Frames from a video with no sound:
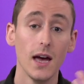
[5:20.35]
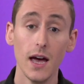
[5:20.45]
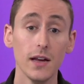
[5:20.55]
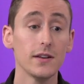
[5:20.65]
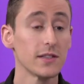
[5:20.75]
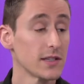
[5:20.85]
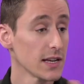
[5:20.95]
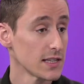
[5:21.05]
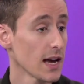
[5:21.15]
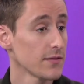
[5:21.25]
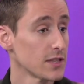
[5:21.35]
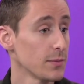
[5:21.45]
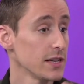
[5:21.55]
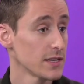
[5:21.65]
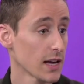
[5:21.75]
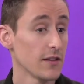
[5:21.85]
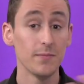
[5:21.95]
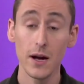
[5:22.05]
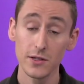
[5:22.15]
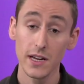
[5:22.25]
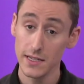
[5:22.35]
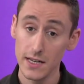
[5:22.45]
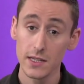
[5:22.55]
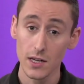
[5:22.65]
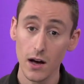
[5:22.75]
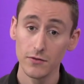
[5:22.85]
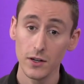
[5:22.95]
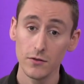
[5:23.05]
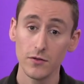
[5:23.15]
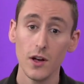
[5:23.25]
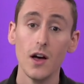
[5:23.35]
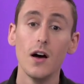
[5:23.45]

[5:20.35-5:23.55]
And it's nice to have somebody to kind of bounce ideas off of.